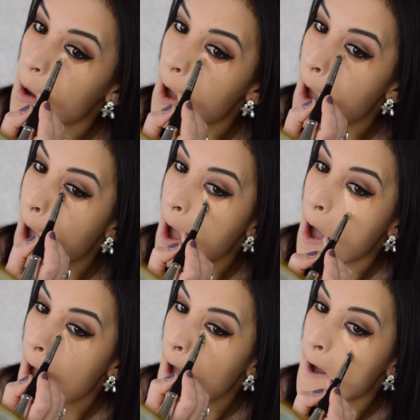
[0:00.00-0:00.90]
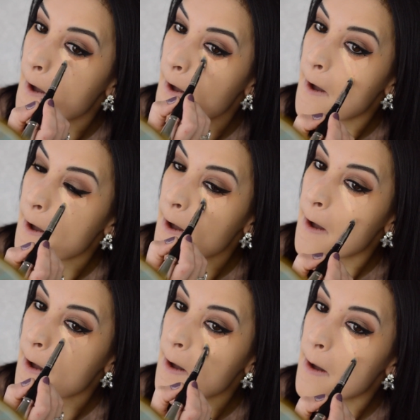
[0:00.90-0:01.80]

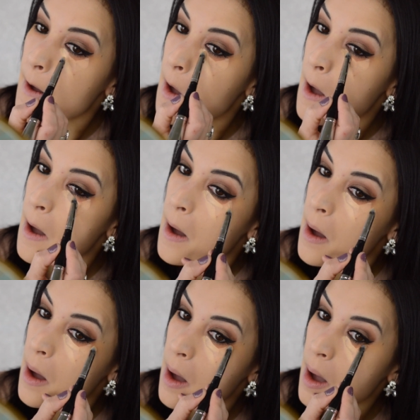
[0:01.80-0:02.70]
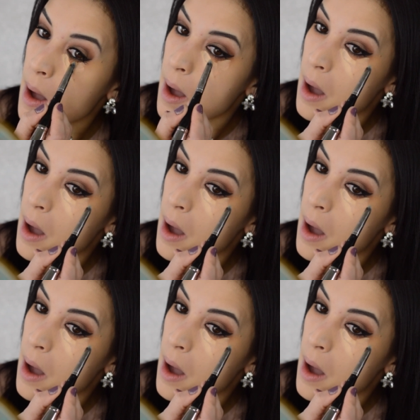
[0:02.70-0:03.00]
Nothing is said.